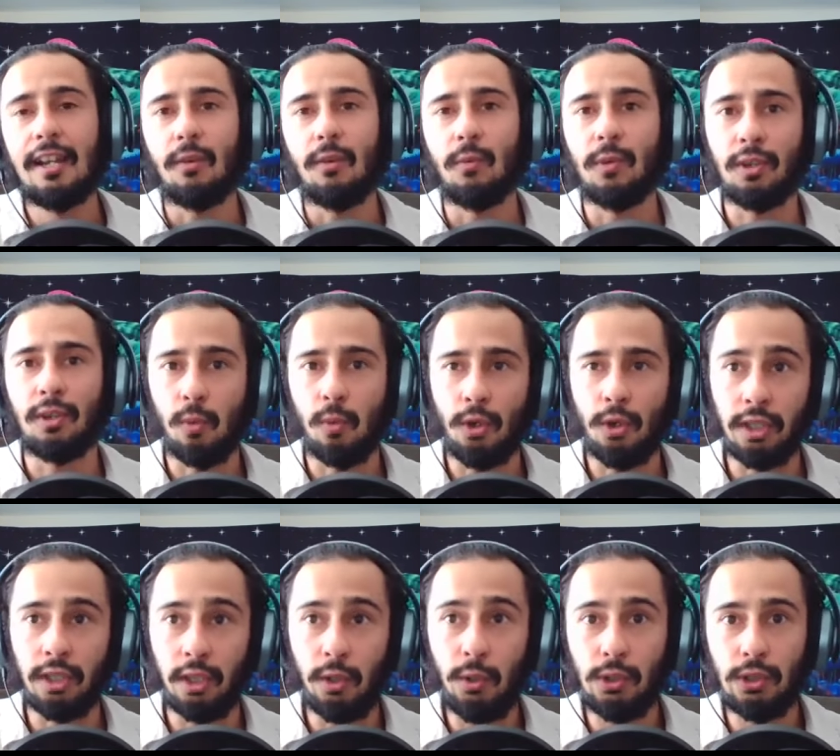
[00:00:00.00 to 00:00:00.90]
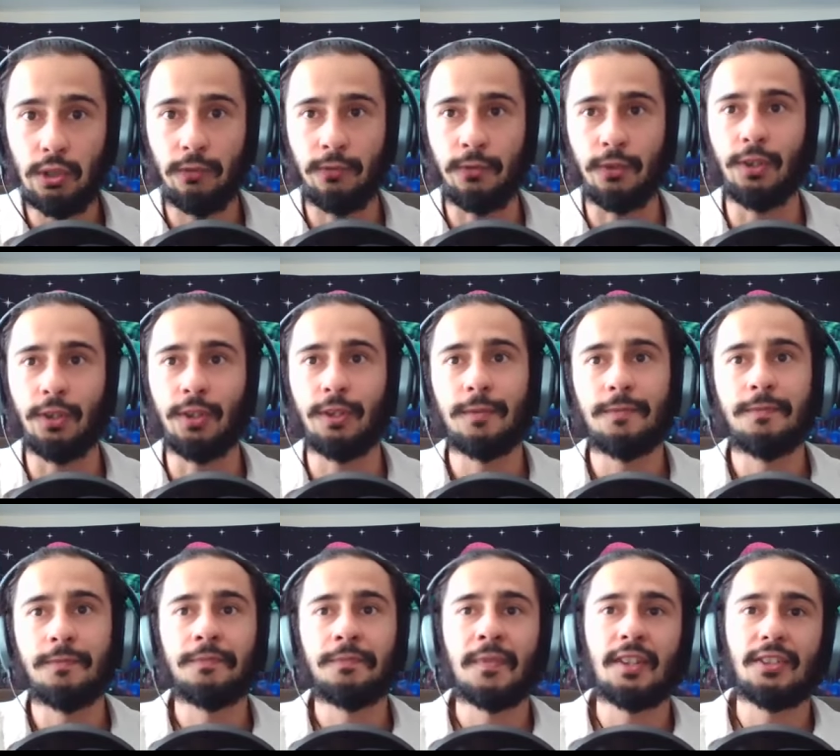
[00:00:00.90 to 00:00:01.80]
with the word Lucifer
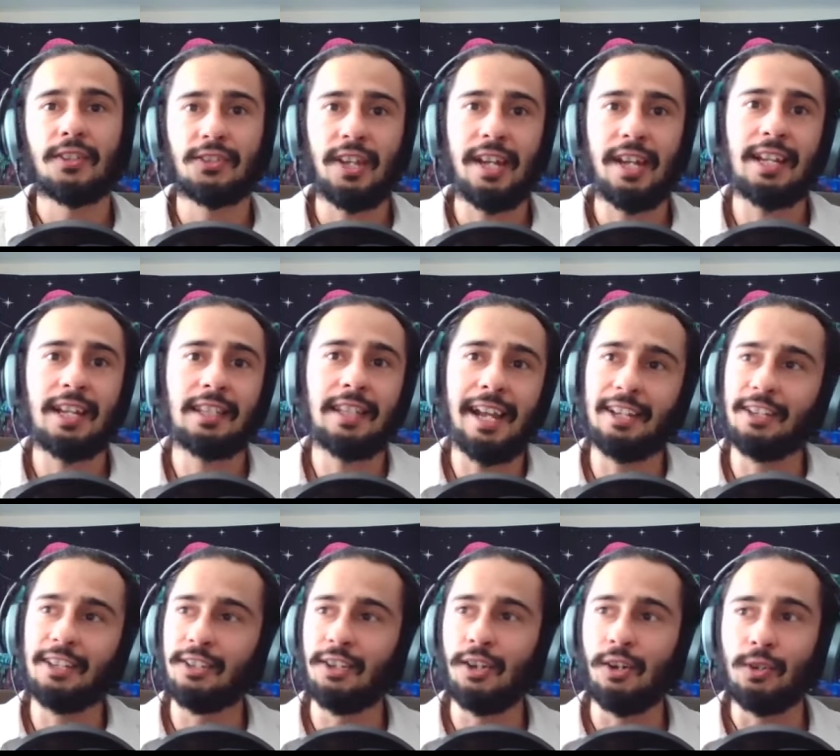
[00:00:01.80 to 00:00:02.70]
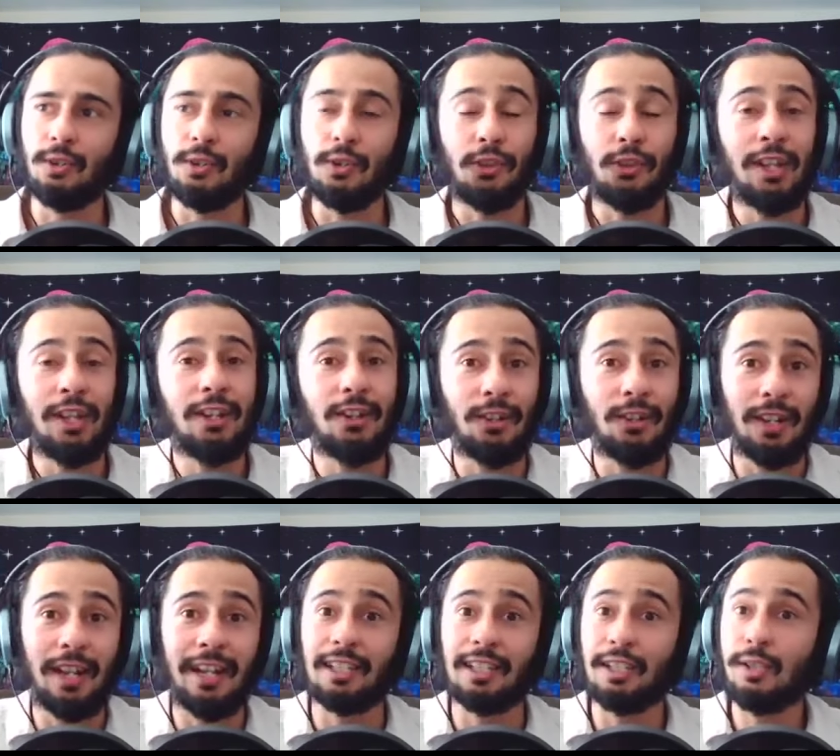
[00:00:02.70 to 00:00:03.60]
saying that you know you think you're
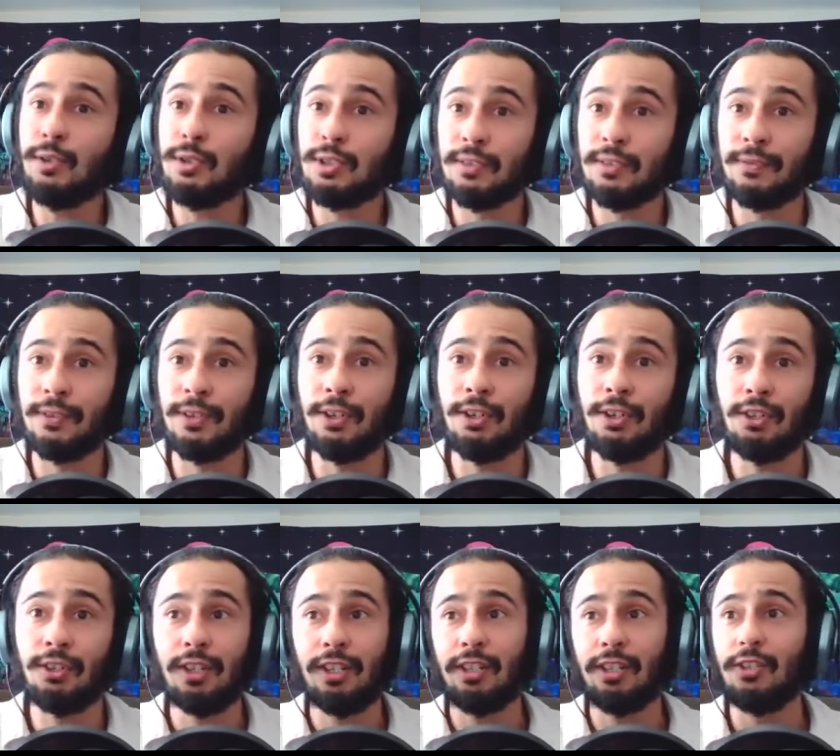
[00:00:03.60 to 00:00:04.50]
like lucifer